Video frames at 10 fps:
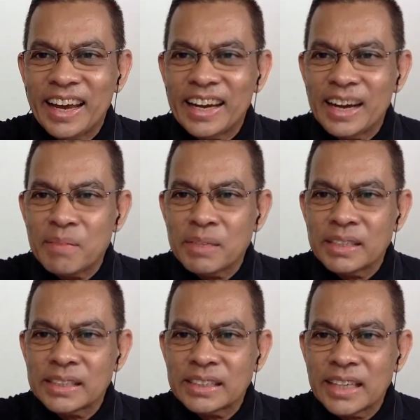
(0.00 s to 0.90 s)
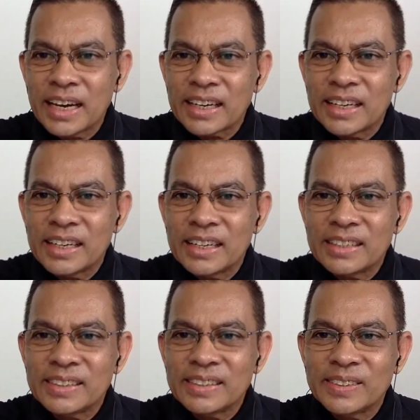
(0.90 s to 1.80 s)
And let me just check
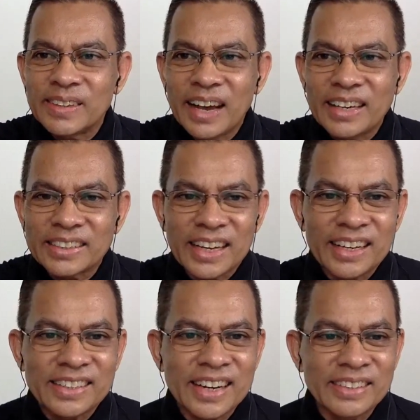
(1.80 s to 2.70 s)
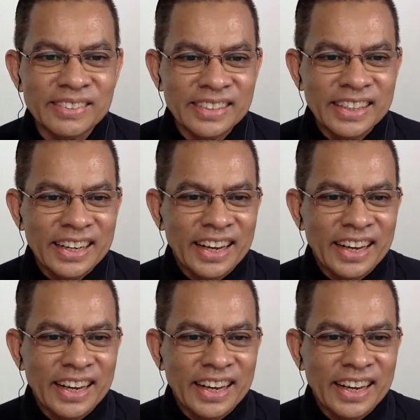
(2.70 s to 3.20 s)
uh, who else are around.